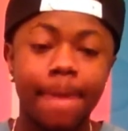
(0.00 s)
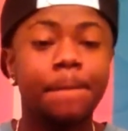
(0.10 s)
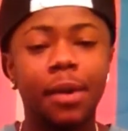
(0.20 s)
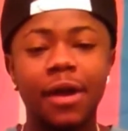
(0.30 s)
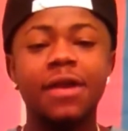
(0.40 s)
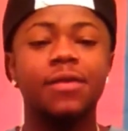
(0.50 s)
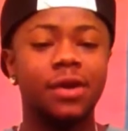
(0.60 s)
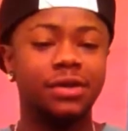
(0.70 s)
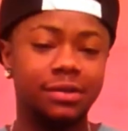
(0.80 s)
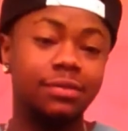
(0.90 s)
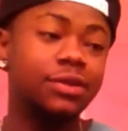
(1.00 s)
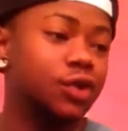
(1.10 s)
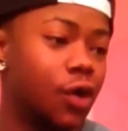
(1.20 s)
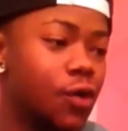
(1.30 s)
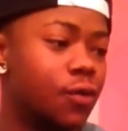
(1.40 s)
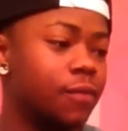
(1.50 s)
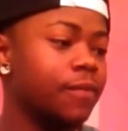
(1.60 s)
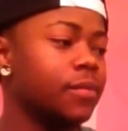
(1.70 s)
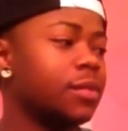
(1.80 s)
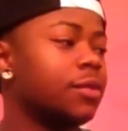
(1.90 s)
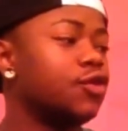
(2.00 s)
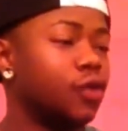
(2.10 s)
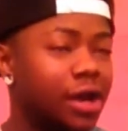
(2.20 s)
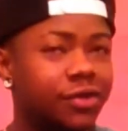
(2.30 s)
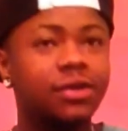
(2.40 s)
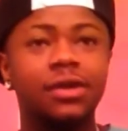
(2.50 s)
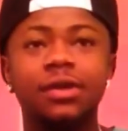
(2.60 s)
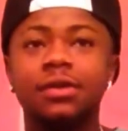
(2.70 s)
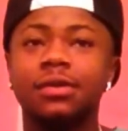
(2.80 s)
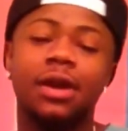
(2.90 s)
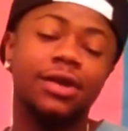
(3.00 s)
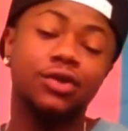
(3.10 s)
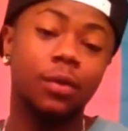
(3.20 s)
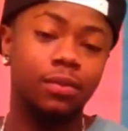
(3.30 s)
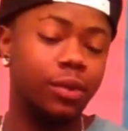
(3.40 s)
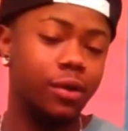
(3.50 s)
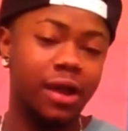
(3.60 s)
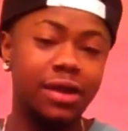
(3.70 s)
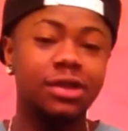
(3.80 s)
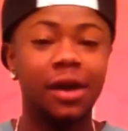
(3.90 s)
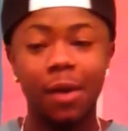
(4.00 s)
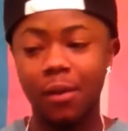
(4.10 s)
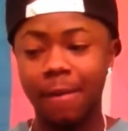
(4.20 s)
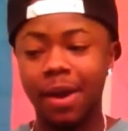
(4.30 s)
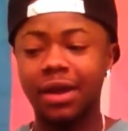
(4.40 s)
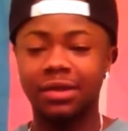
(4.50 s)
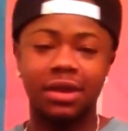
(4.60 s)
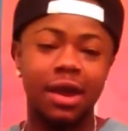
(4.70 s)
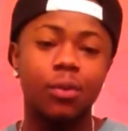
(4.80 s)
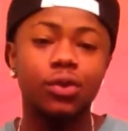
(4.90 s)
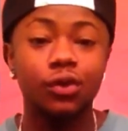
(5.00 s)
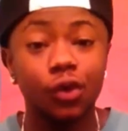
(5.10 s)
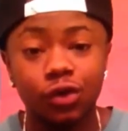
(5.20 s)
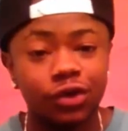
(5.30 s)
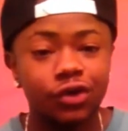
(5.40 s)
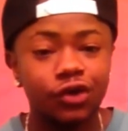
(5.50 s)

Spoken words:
But anyways, so, gradually, I stopped. Well, anytime I went back there, I wouldn't go to the